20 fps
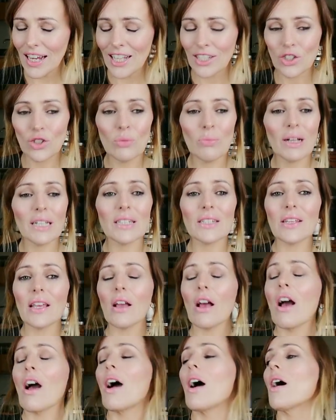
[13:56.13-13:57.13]
And you might
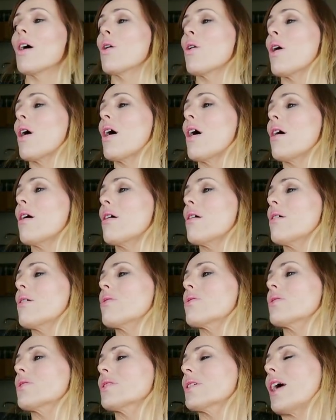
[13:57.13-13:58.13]
say, oh,
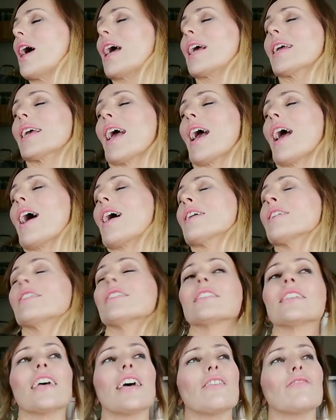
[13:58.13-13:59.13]
I
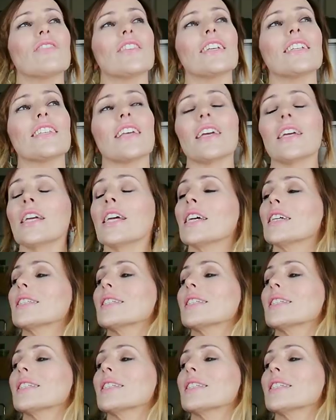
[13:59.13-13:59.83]
cannot have this. I